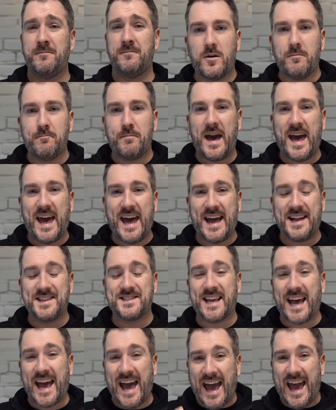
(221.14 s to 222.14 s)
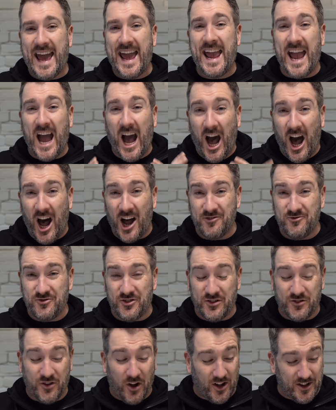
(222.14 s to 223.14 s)
compared to
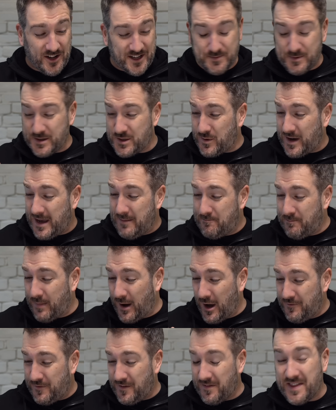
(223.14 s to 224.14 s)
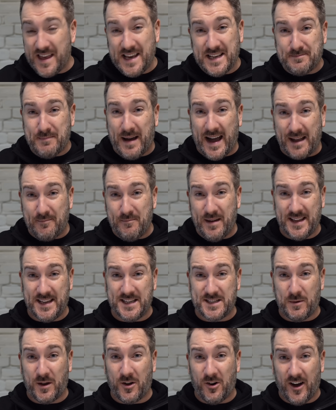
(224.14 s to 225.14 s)
$800 between both of these Mac
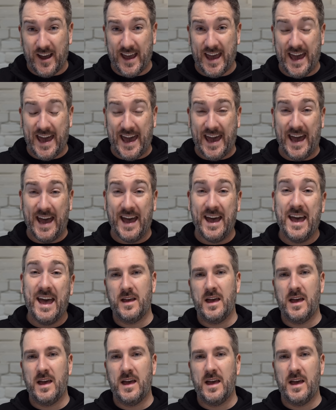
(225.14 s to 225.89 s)
Minis we got here.